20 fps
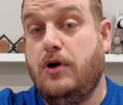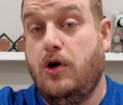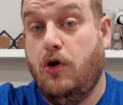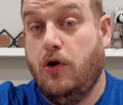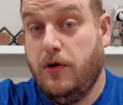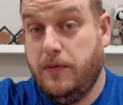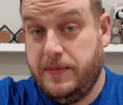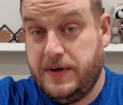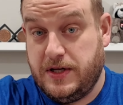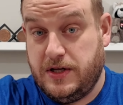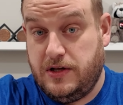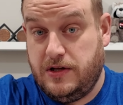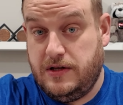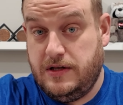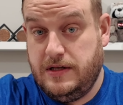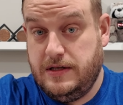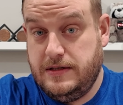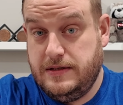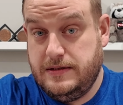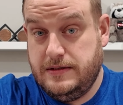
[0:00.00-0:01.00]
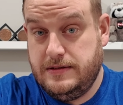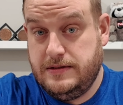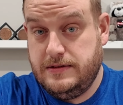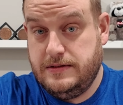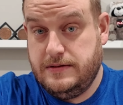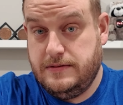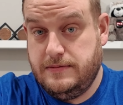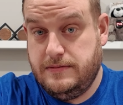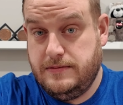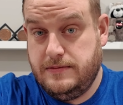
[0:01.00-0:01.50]
orbital
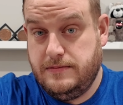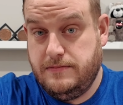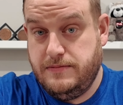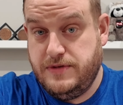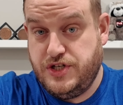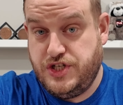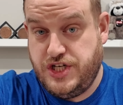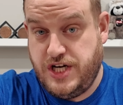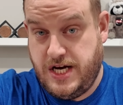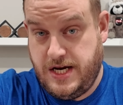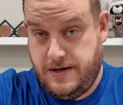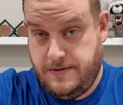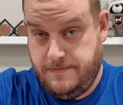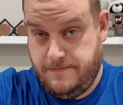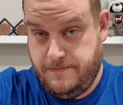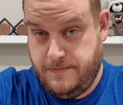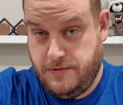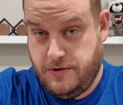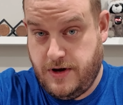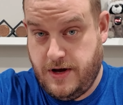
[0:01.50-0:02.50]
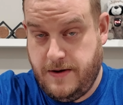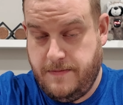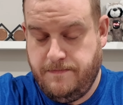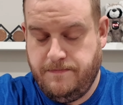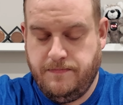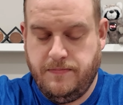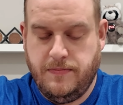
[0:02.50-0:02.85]
machine. Okay.